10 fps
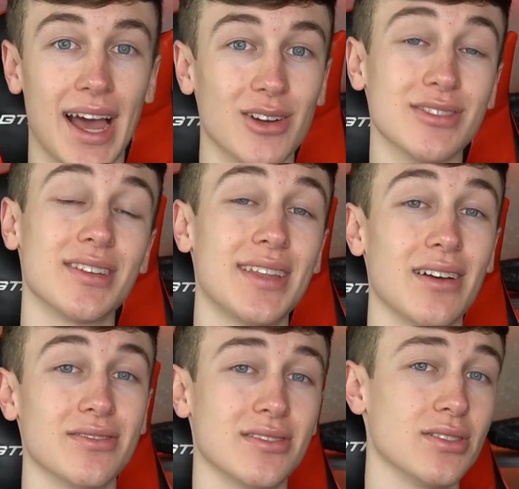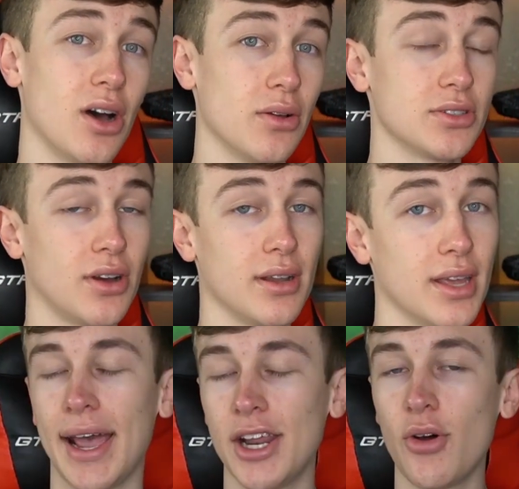thousands and thousands of dollars
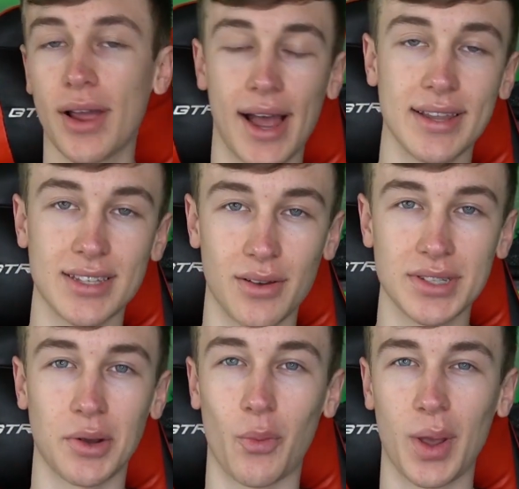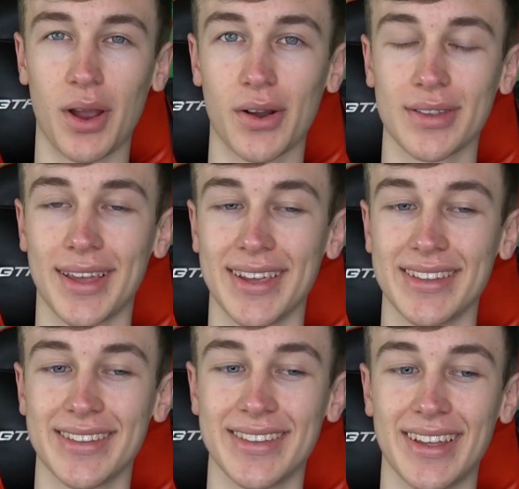on. And I know it kind of sounds like weird and like
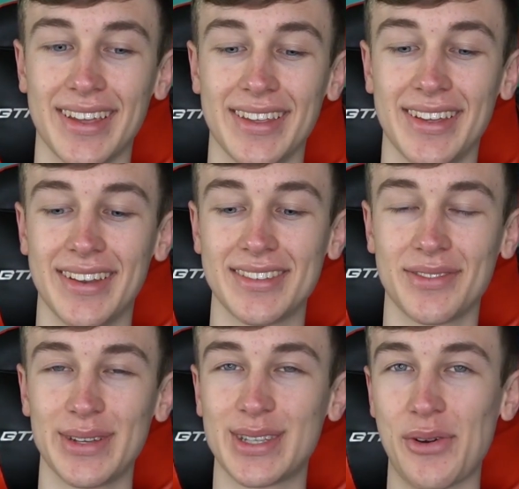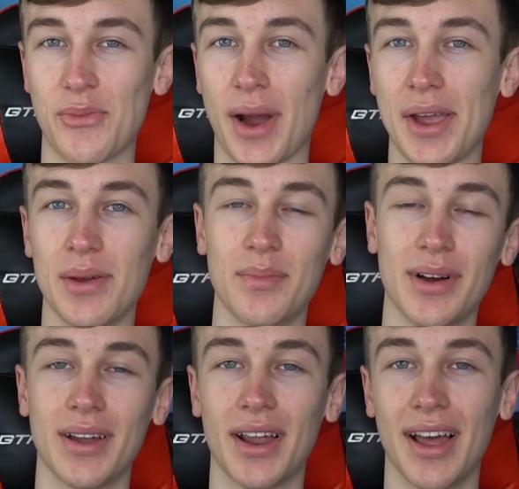it doesn't really sound right,
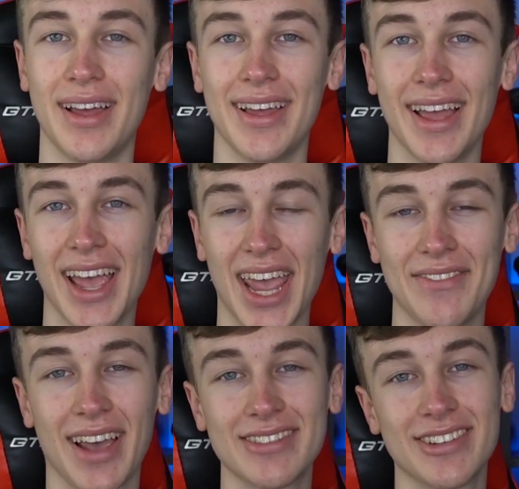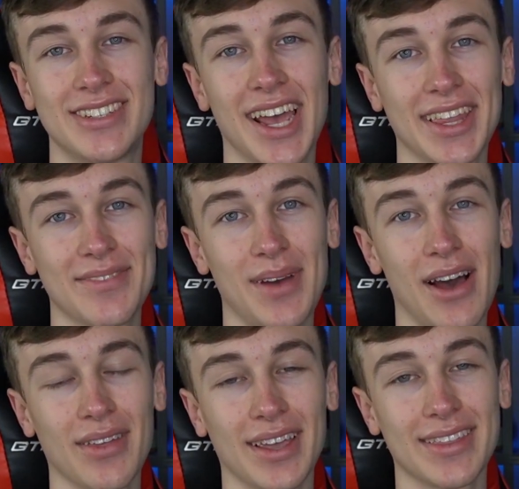but if you guys want to check them
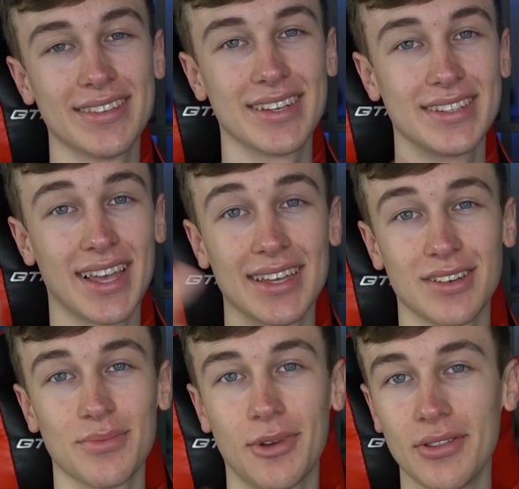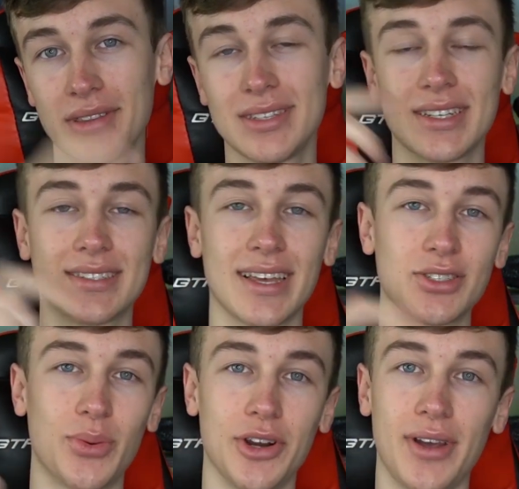out, like the success, I'll link the
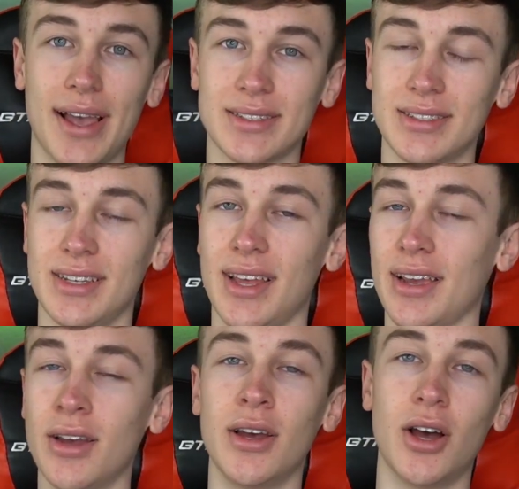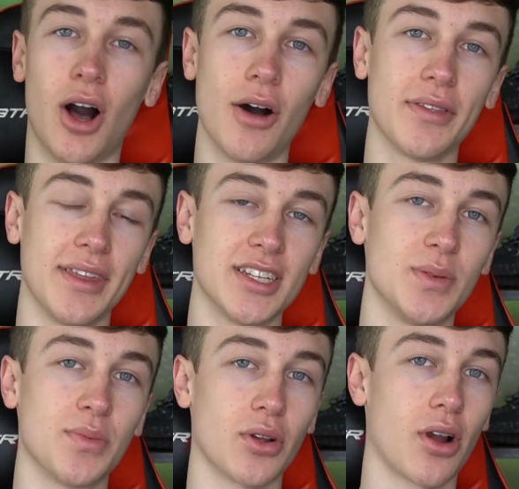success Twitter. You guys can see like all the things
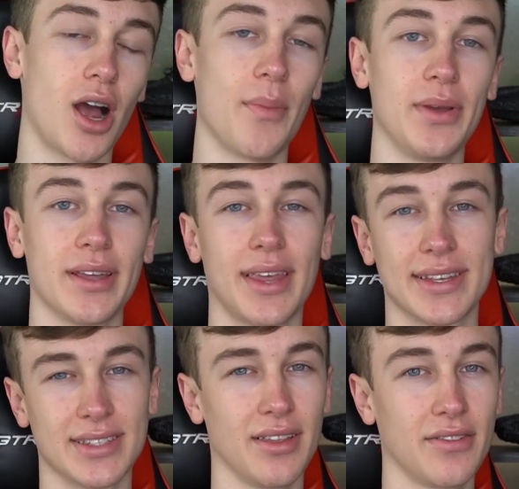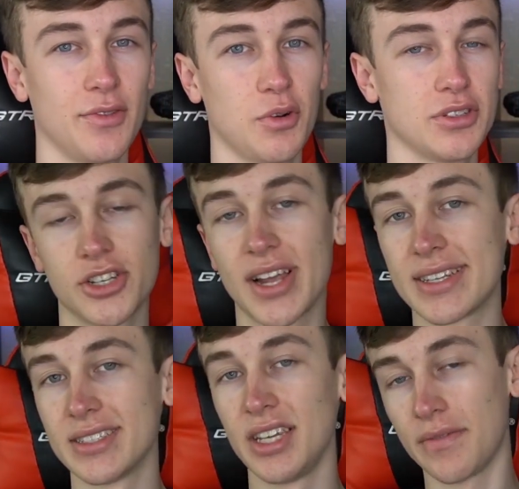people are copying and like selling for, so you
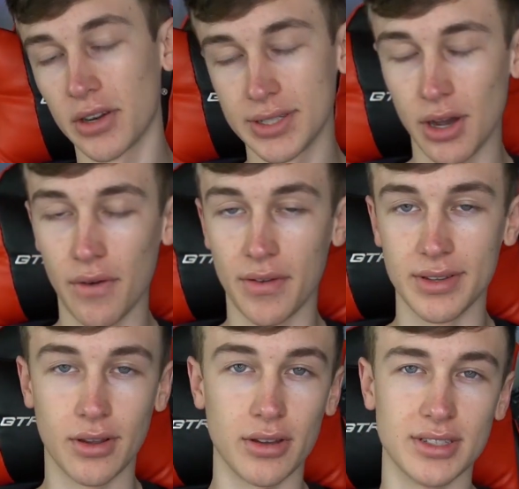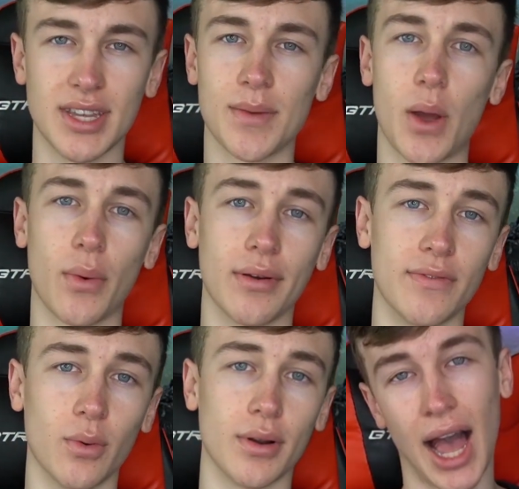guys can see for yourself and not just take my word
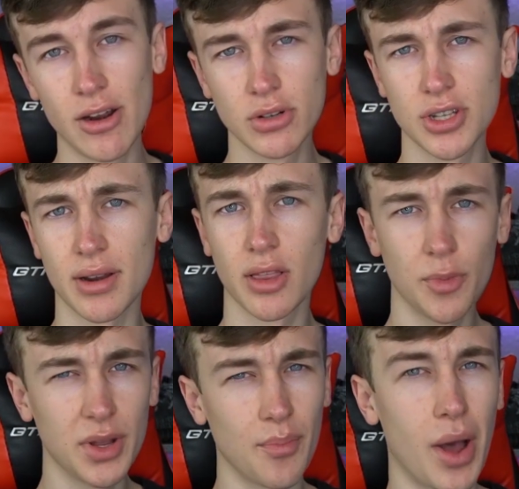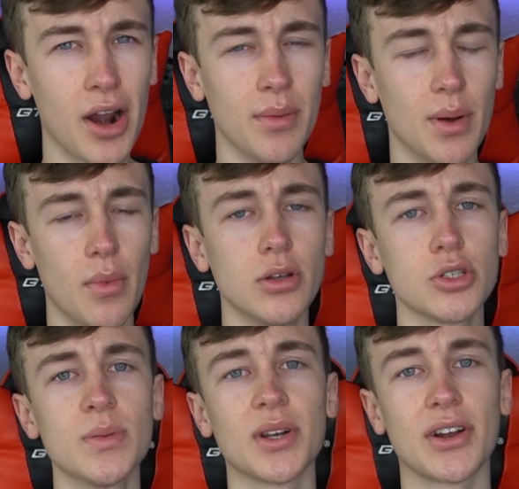for it. I know we just talked a little bit about it, but
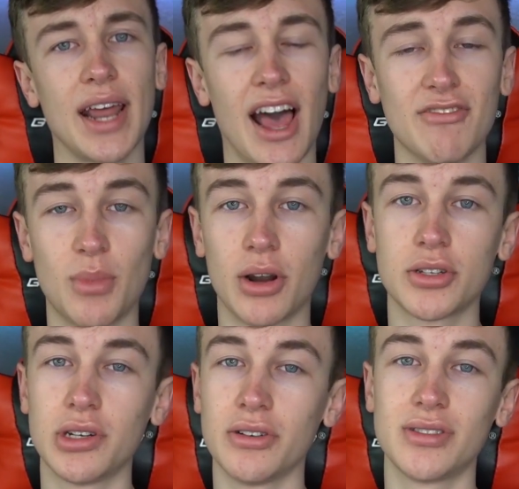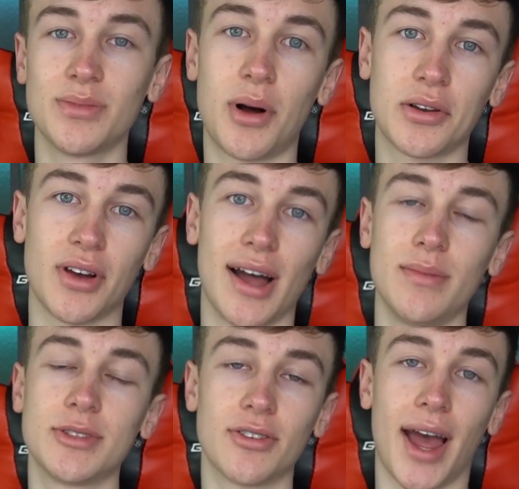most groups are going to have monitors to monitor
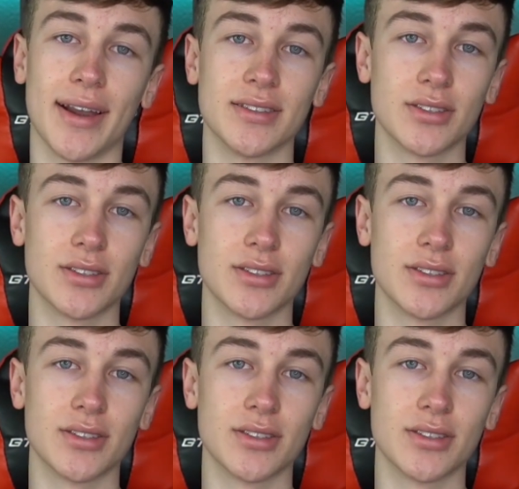items that are out of